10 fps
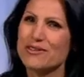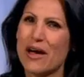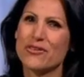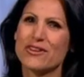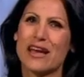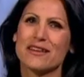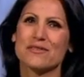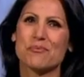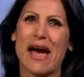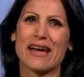Well, South
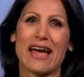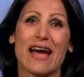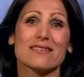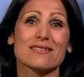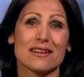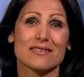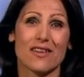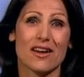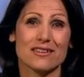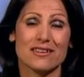Today's back at
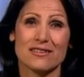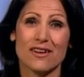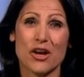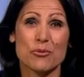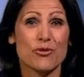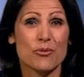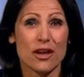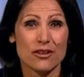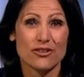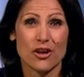6.30 tonight, but from
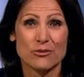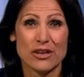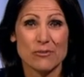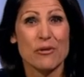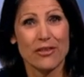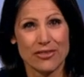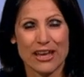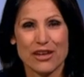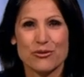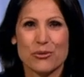the lunchtime team,
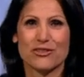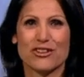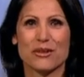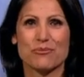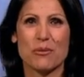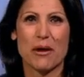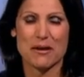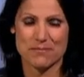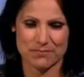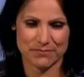thank you for watching.
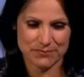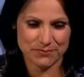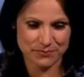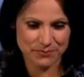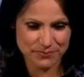Bye-bye.